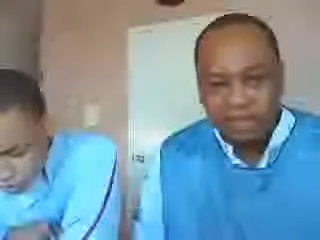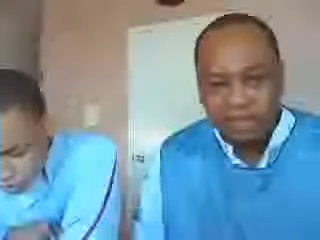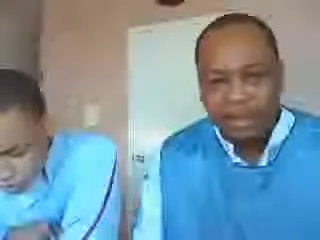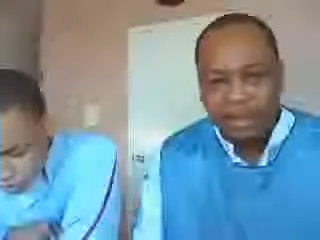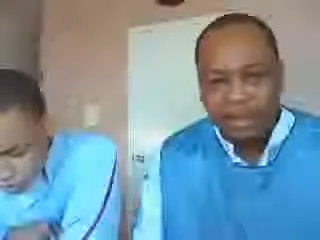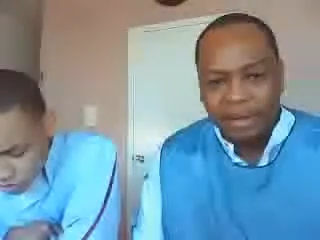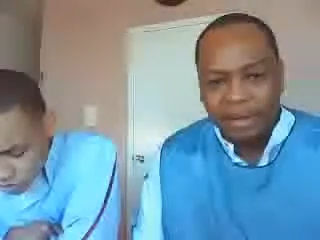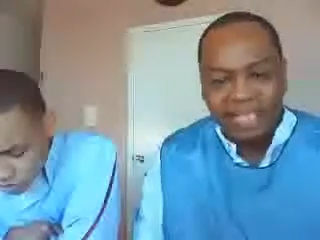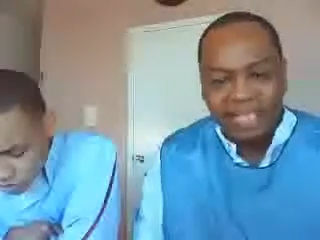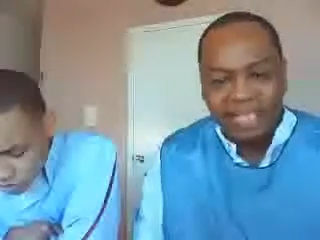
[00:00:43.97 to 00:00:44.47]

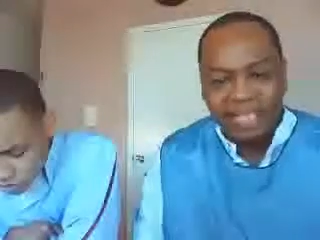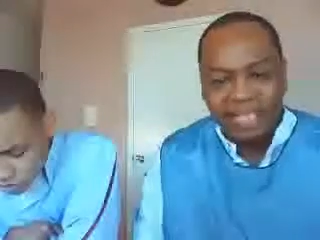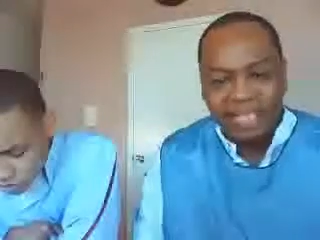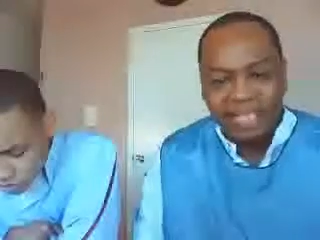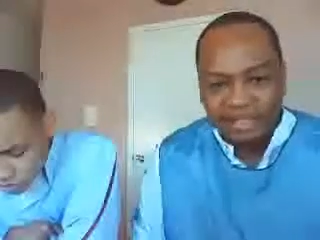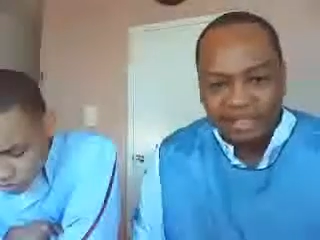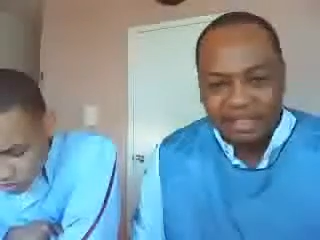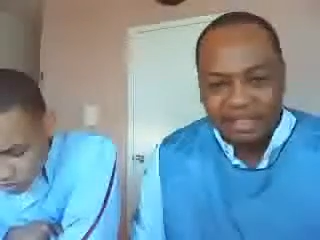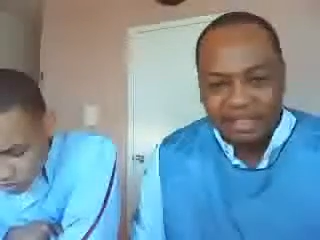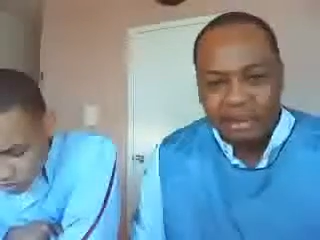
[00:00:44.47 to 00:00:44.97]
So for them to
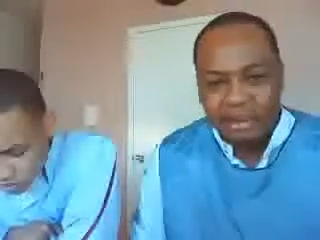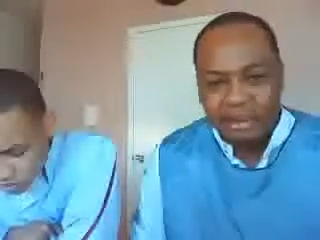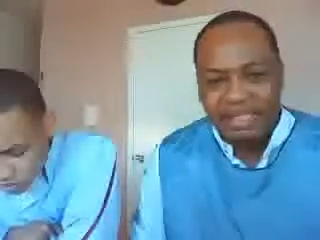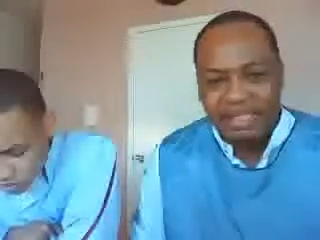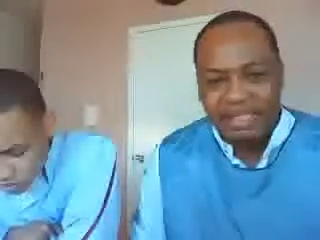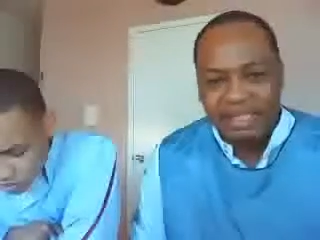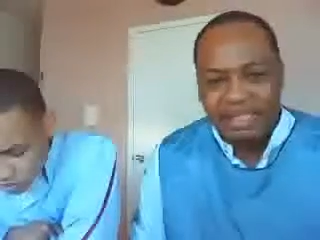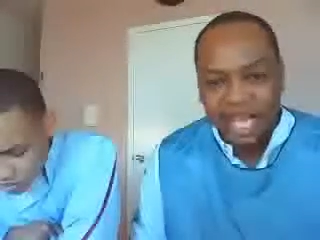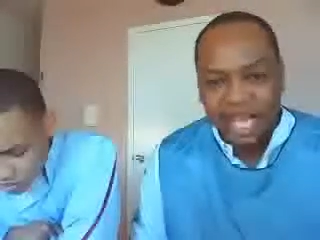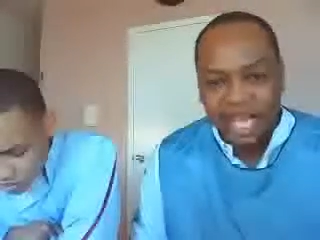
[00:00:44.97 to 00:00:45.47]
see that
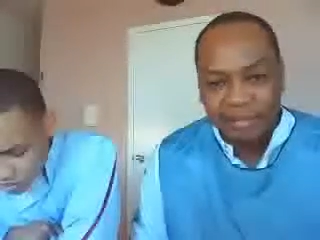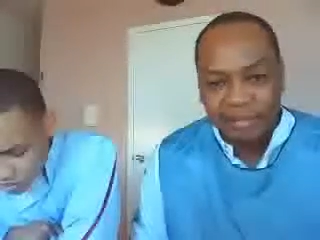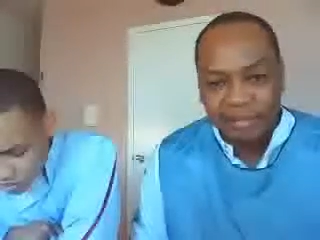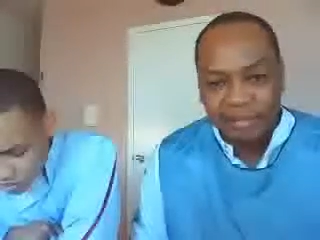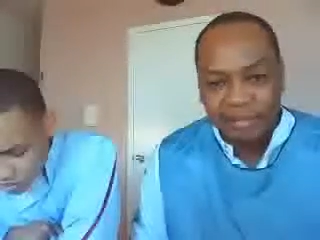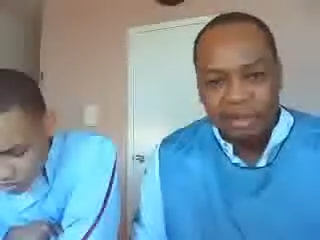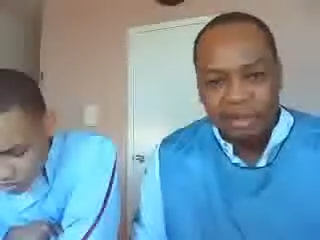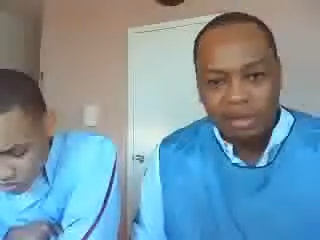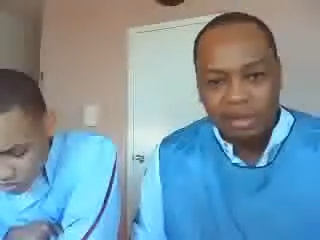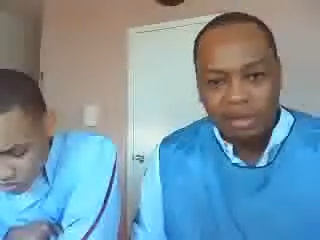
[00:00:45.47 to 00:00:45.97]
during this
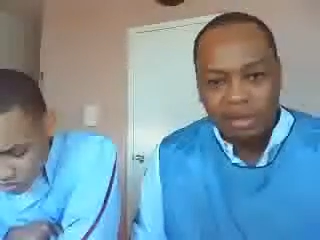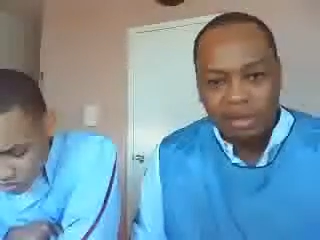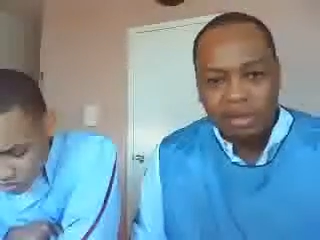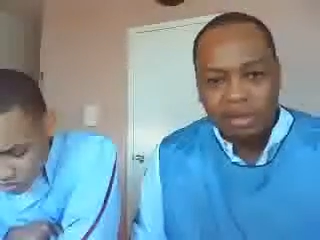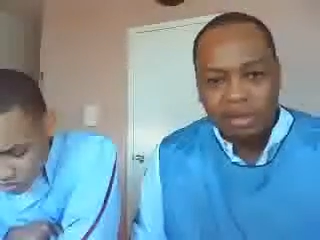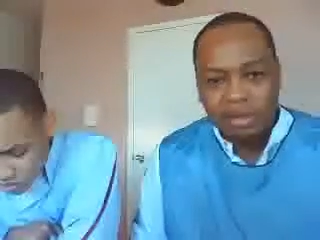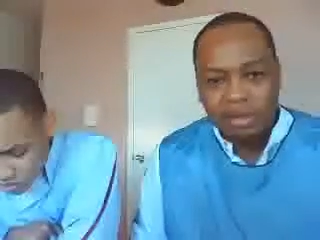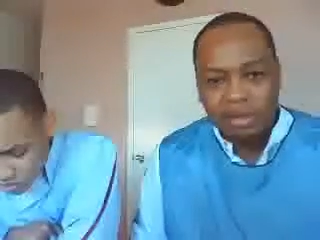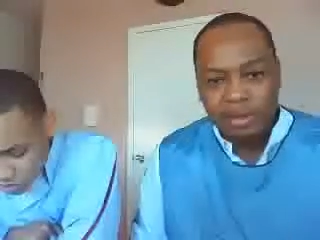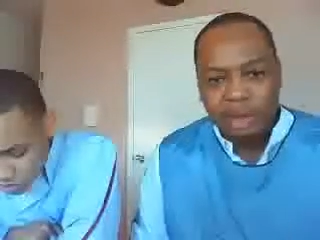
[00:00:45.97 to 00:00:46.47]
time.
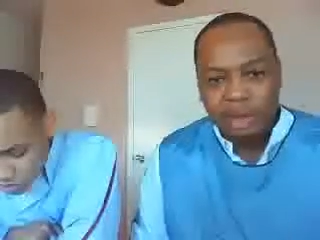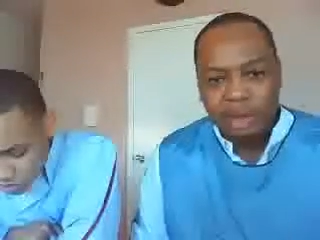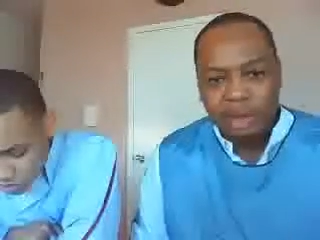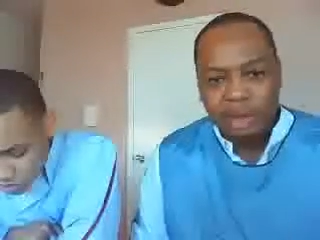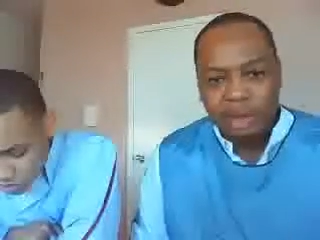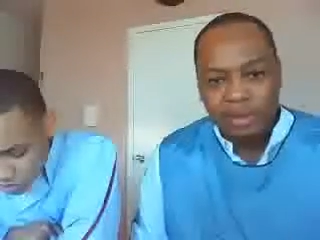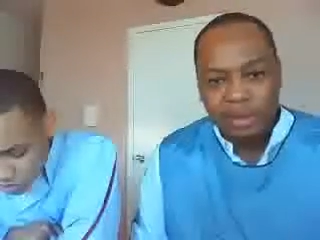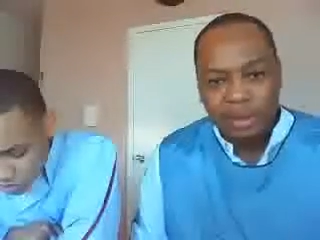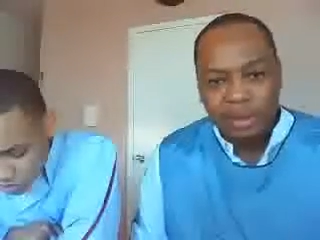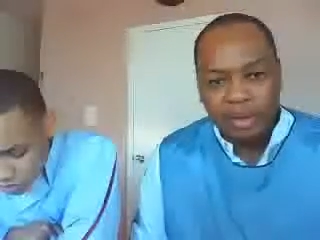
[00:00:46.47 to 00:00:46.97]
You
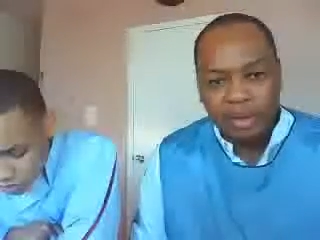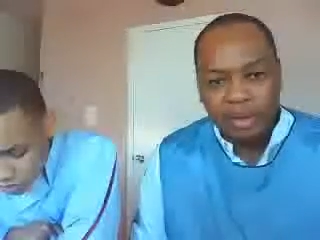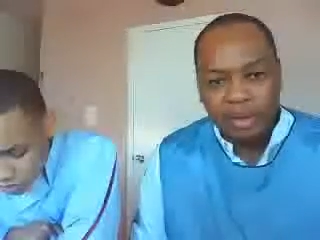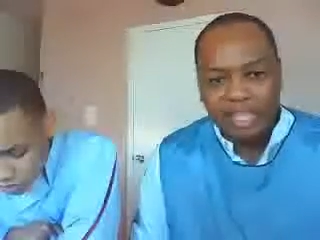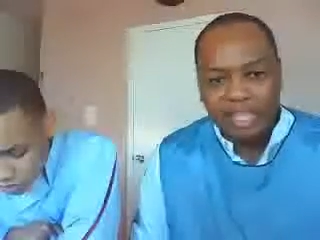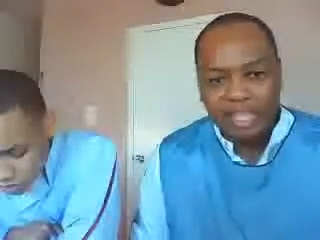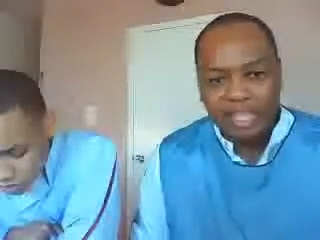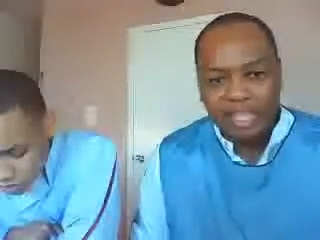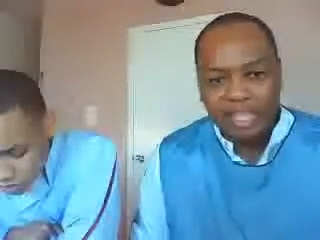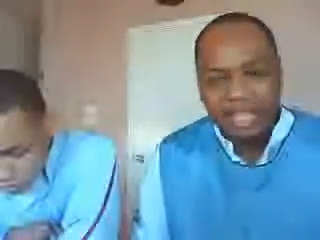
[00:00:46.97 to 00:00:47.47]
know,
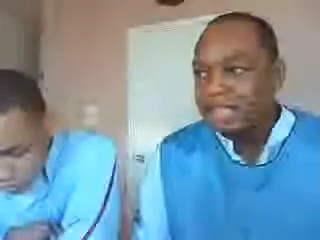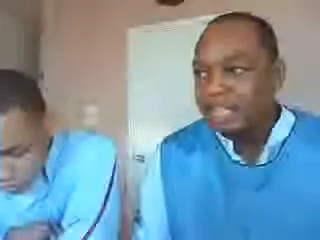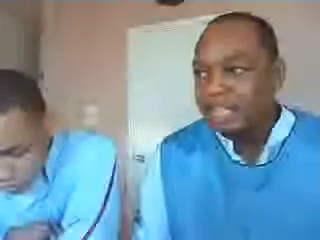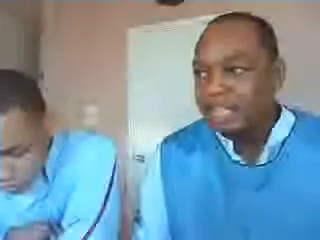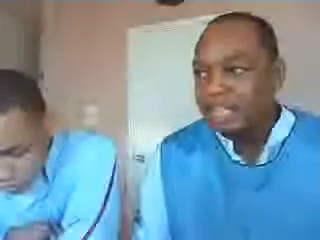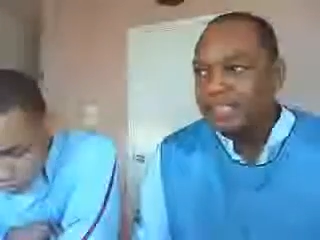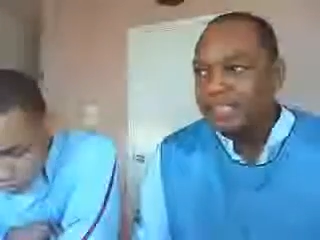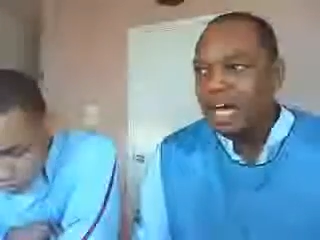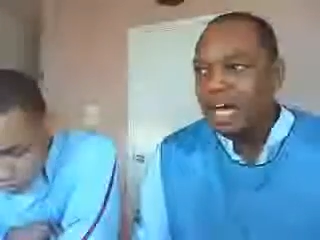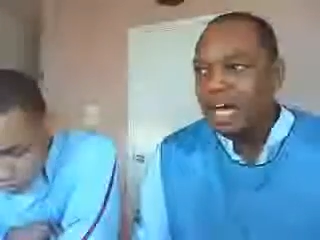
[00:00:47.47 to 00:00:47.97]

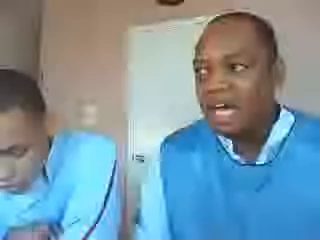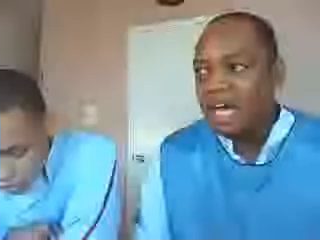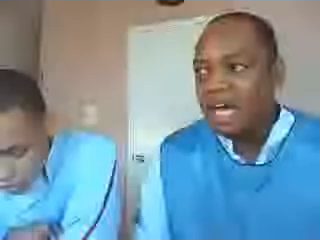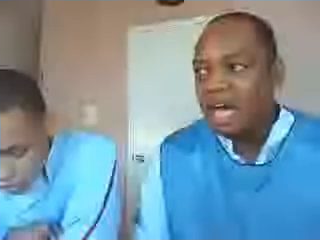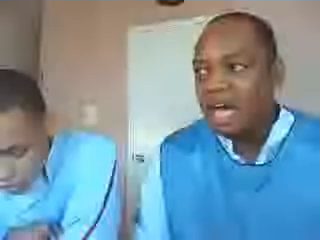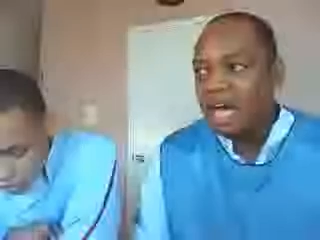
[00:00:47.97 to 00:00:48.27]
these